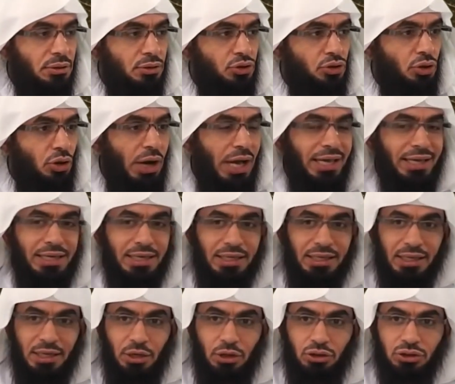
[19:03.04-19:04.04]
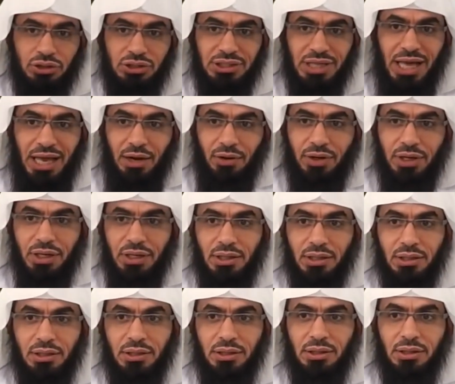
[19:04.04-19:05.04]
So I can get a good
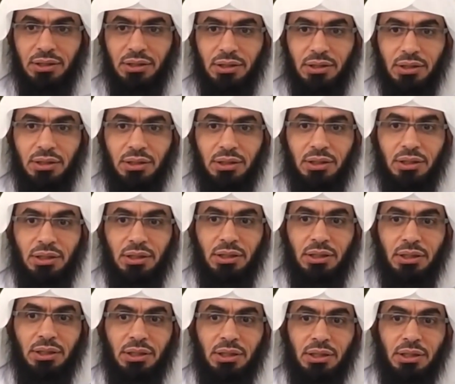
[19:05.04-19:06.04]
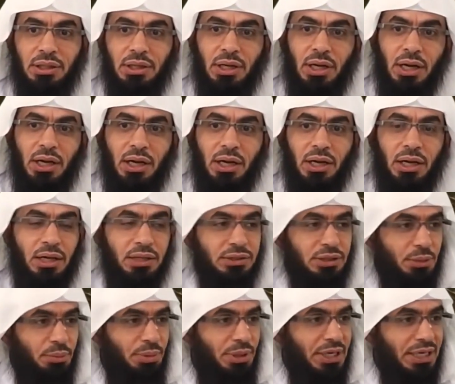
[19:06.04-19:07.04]
salary?
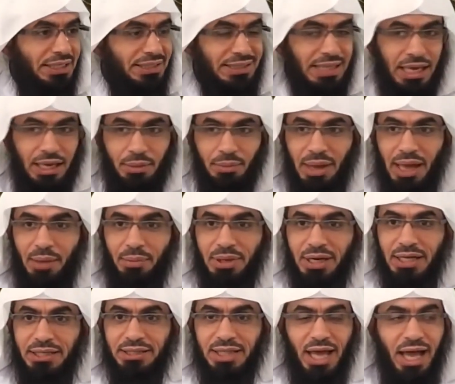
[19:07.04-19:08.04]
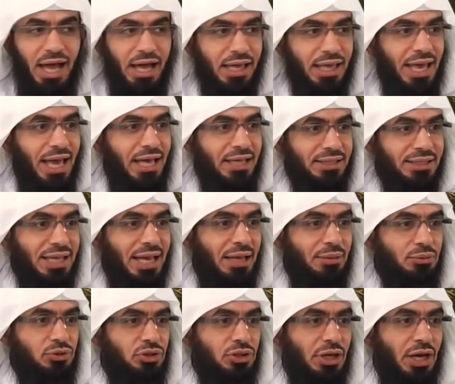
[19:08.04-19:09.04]
Is it because the imam and a da'i at
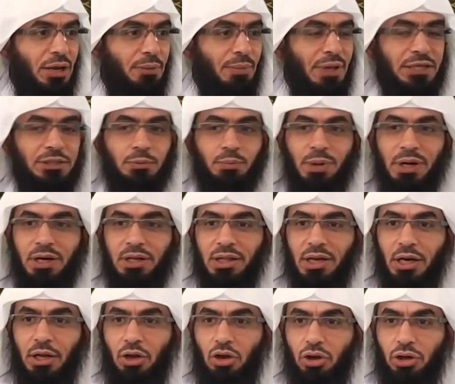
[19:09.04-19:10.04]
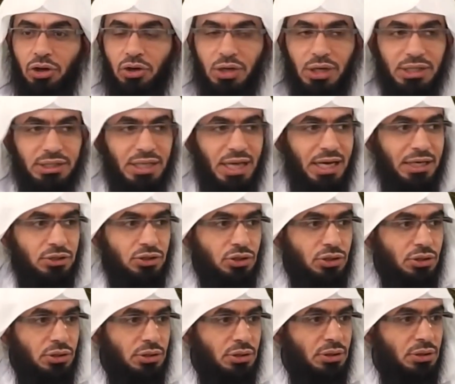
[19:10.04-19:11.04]
times today makes better than a lawyer and a
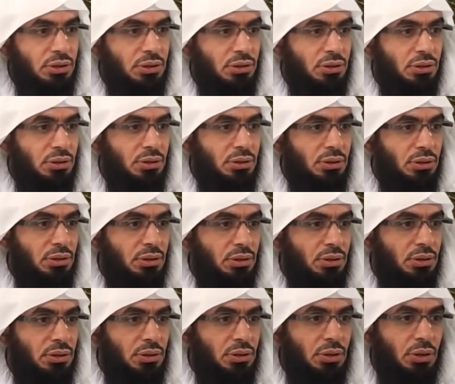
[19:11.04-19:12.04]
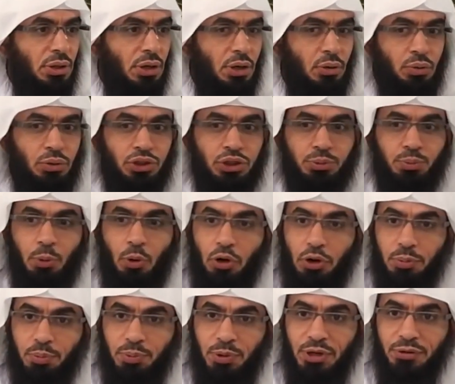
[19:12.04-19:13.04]
doctor? We
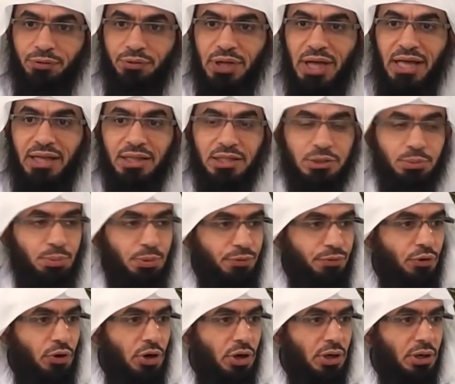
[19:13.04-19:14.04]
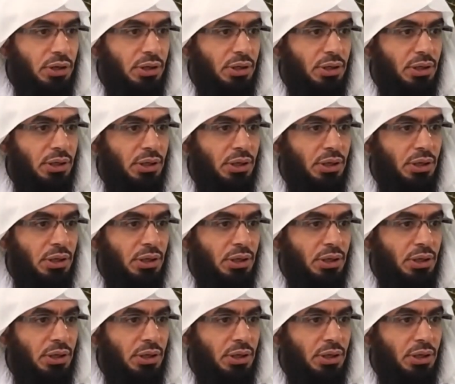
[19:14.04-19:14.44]
spoke briefly on this before.